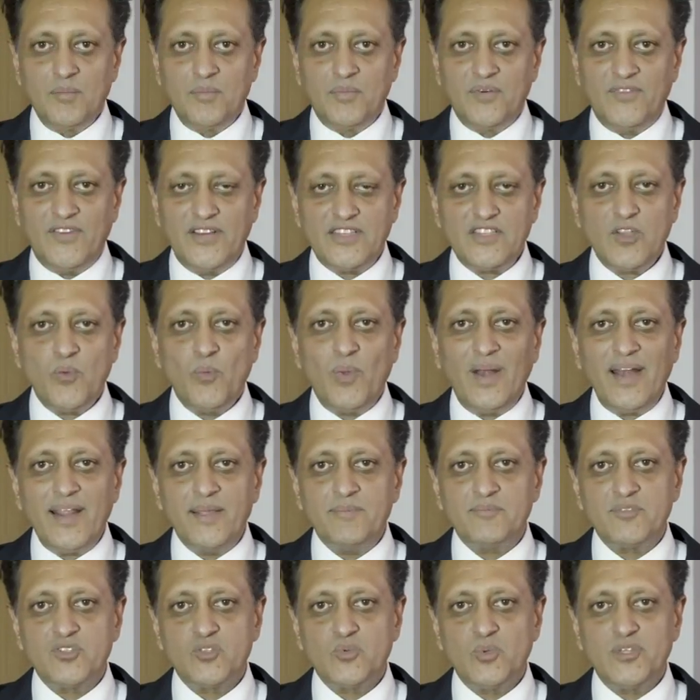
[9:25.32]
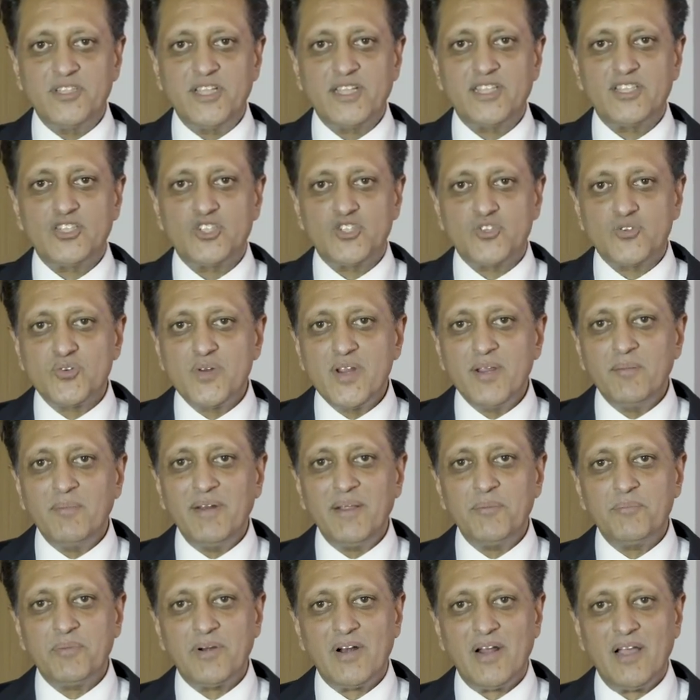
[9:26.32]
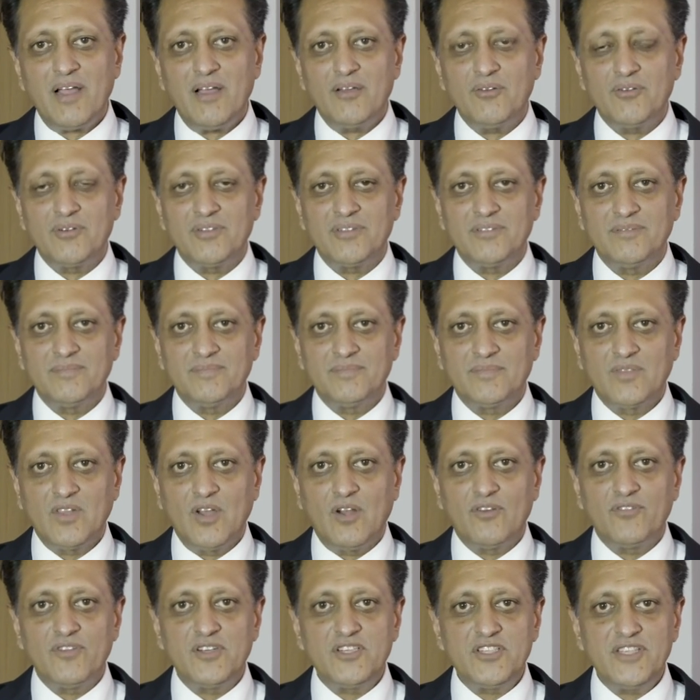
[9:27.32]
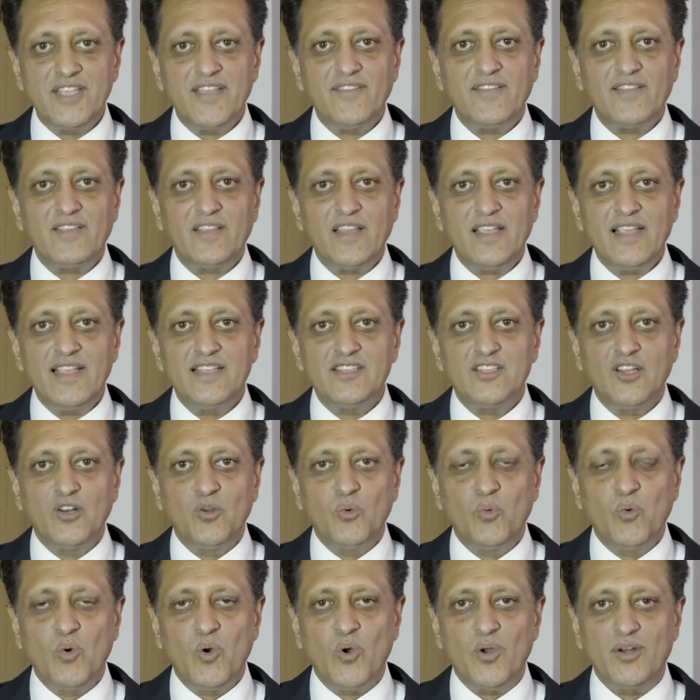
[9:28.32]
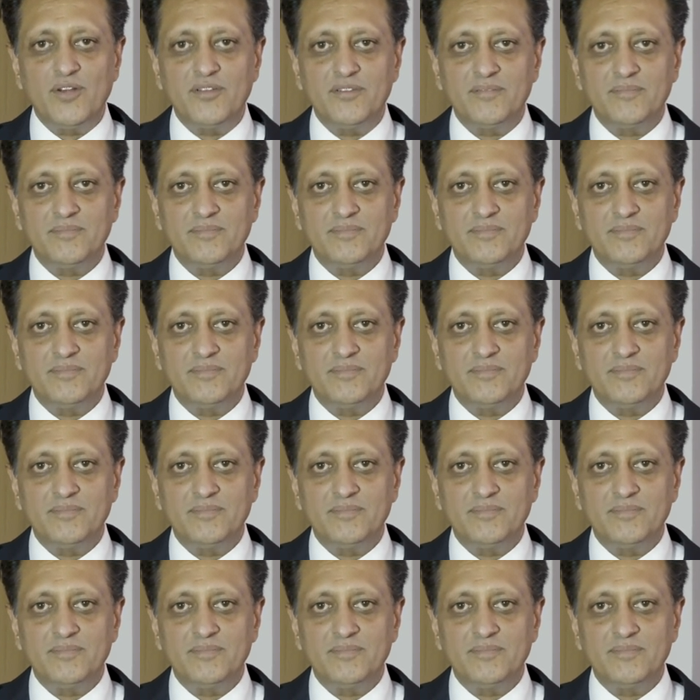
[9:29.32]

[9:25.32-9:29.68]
Professor Williams was extremely proud of receiving the EASL award